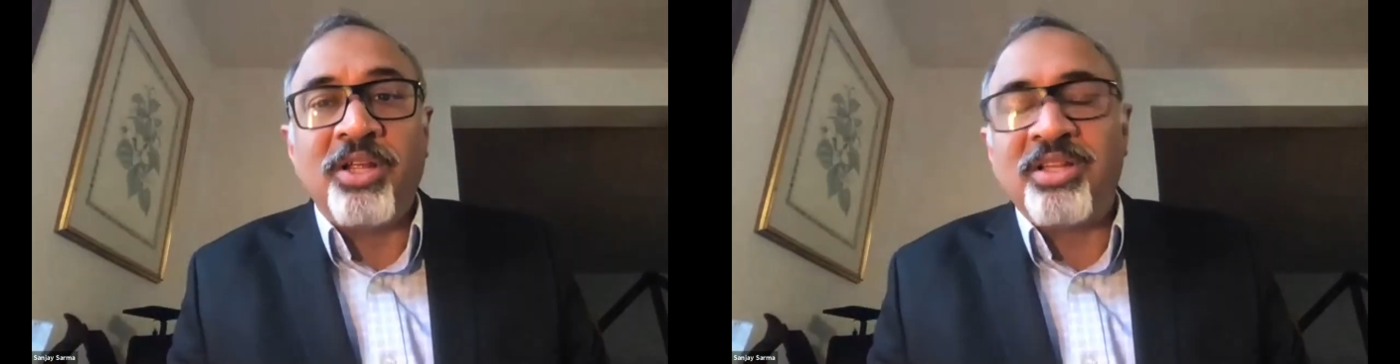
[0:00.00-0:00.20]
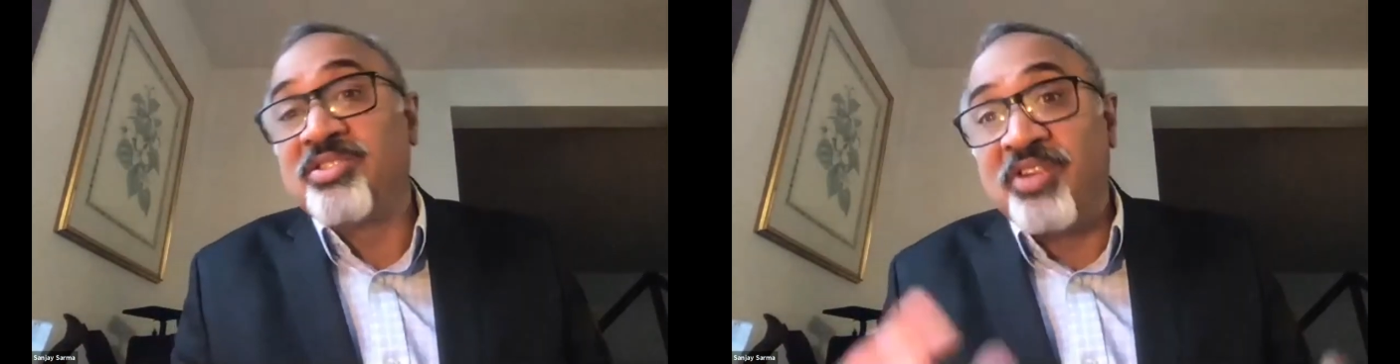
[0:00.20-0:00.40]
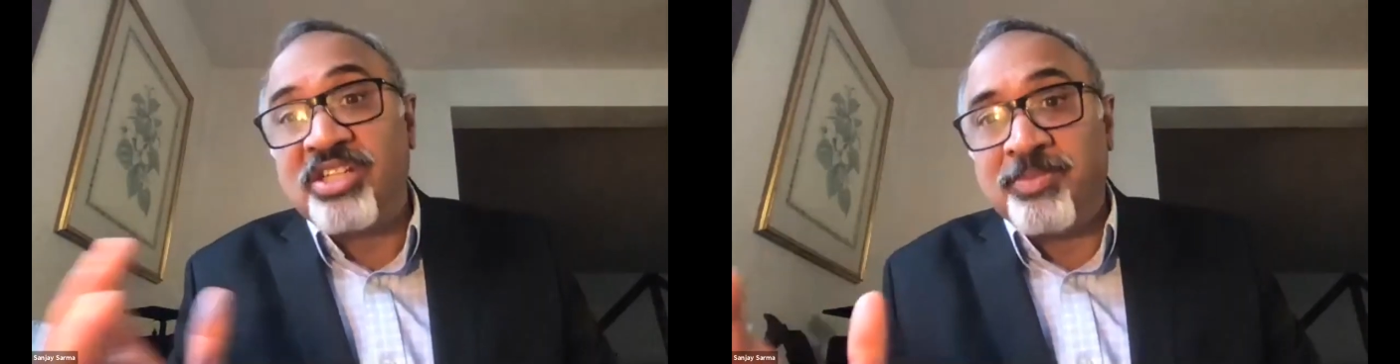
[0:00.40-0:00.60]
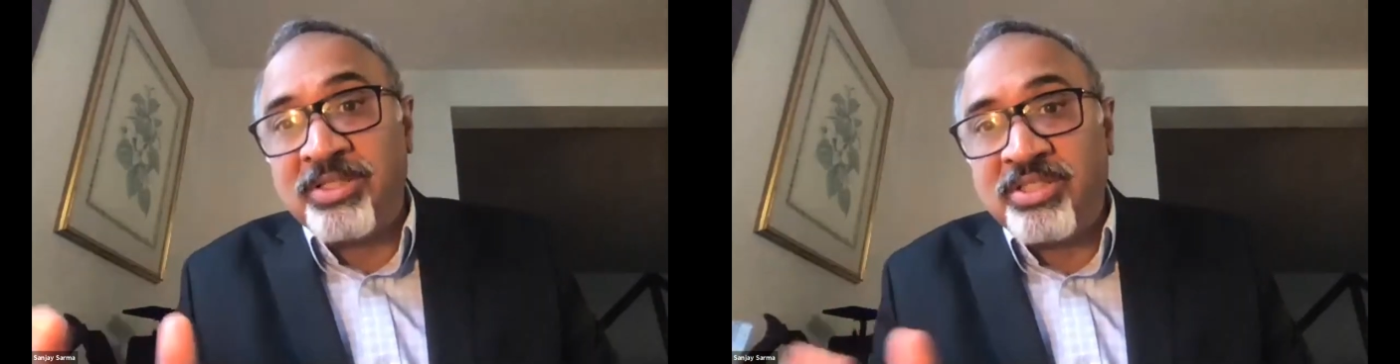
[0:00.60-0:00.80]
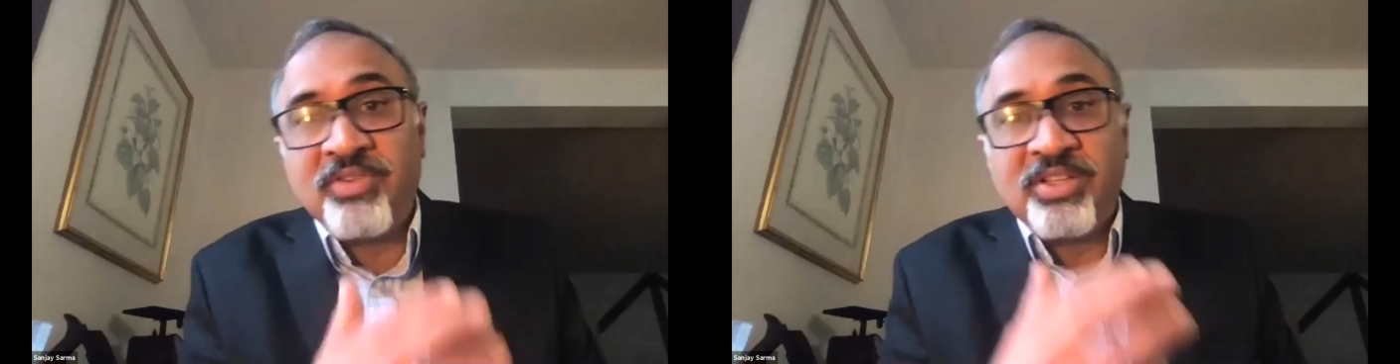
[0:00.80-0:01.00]
That's very
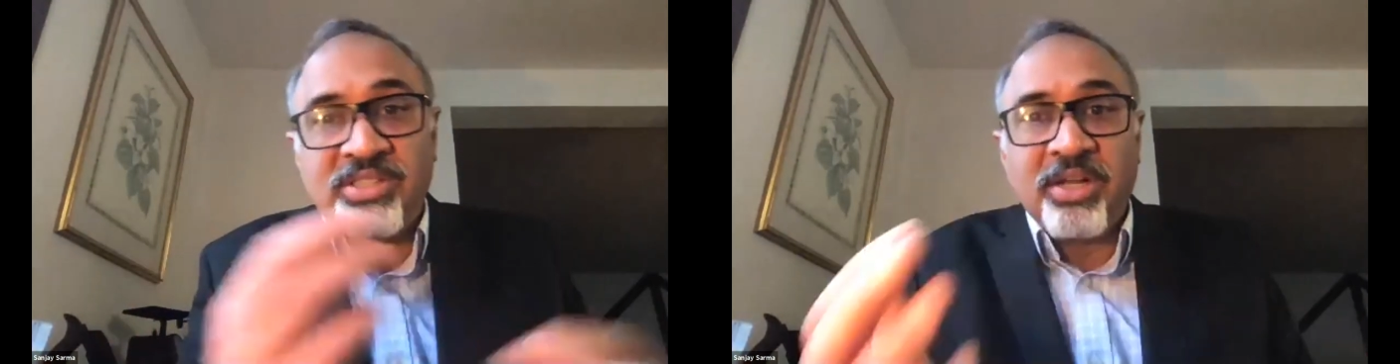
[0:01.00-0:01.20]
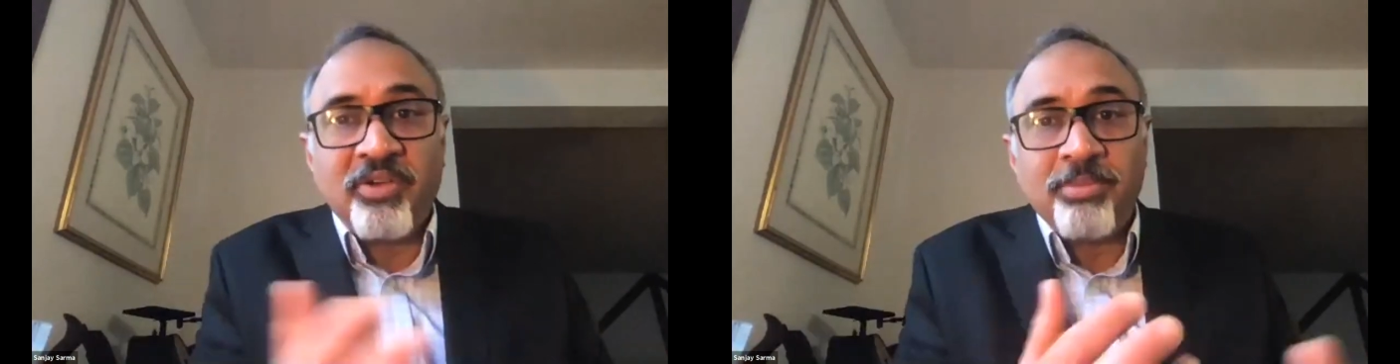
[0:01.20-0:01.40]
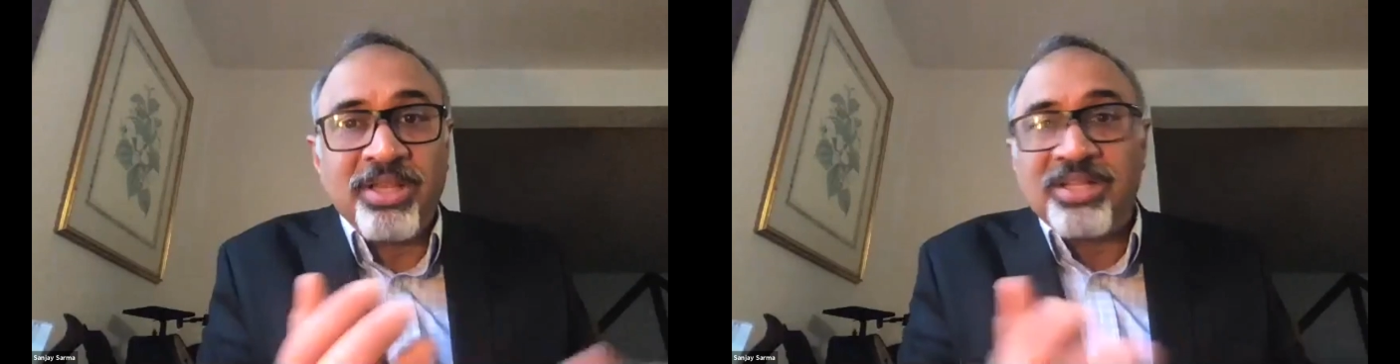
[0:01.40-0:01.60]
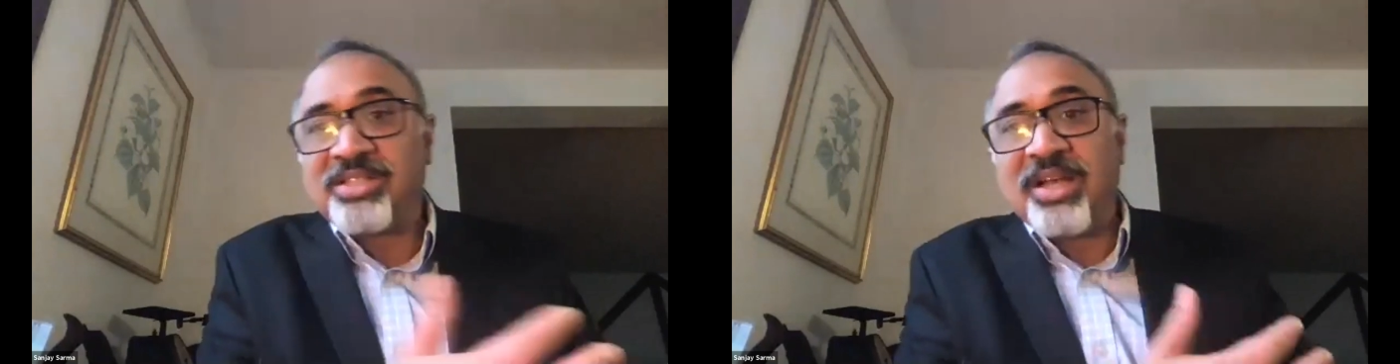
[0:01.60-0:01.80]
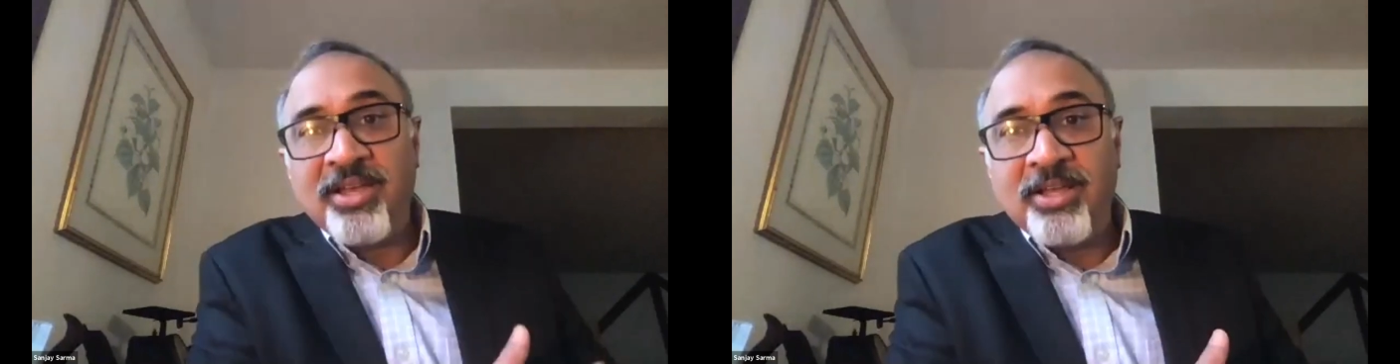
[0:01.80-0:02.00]
expensive, etc. But that's a
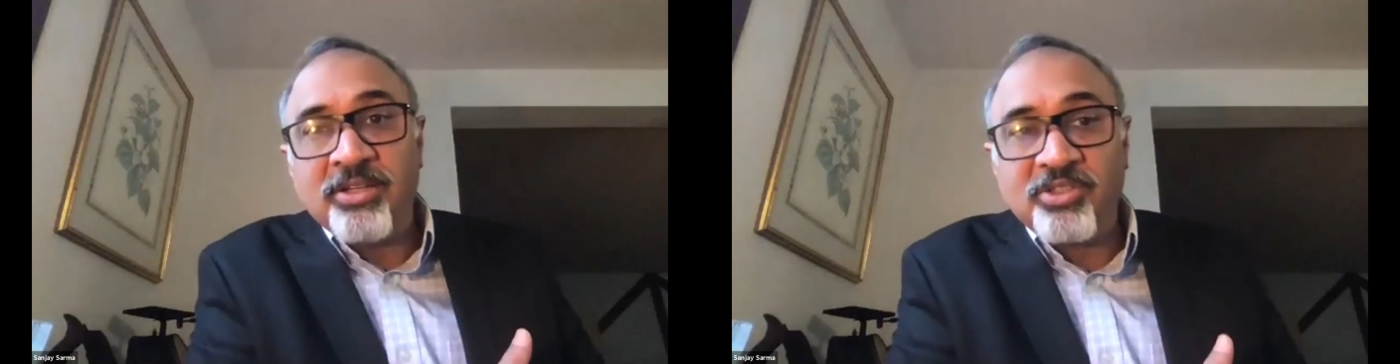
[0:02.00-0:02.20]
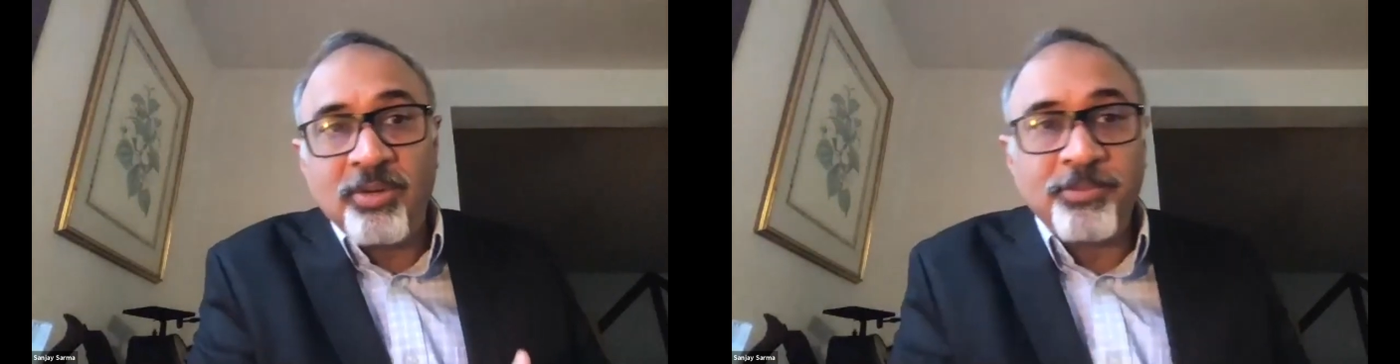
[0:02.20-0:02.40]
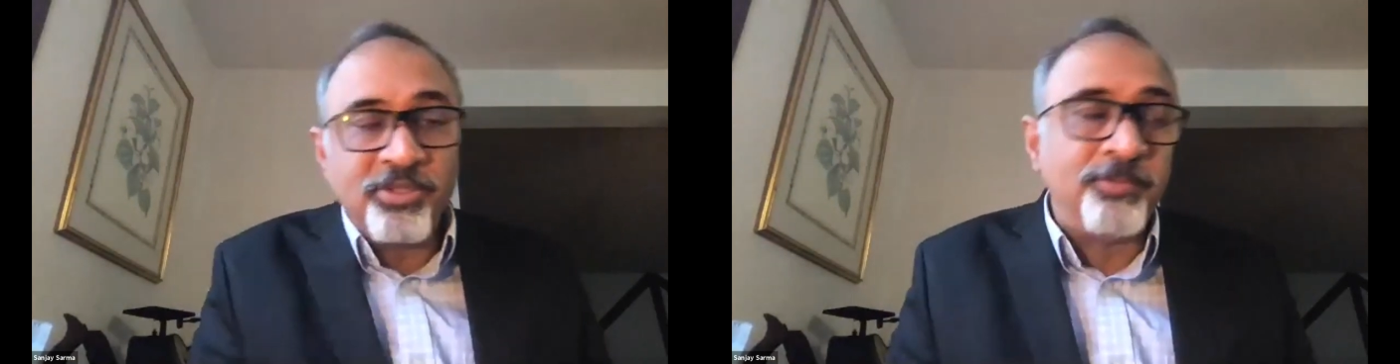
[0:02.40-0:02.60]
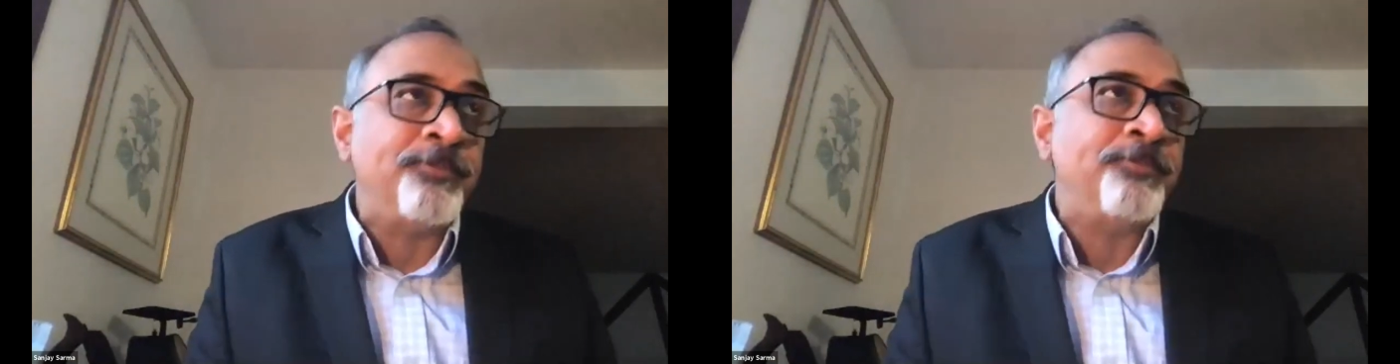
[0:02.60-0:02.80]
high-end disruption.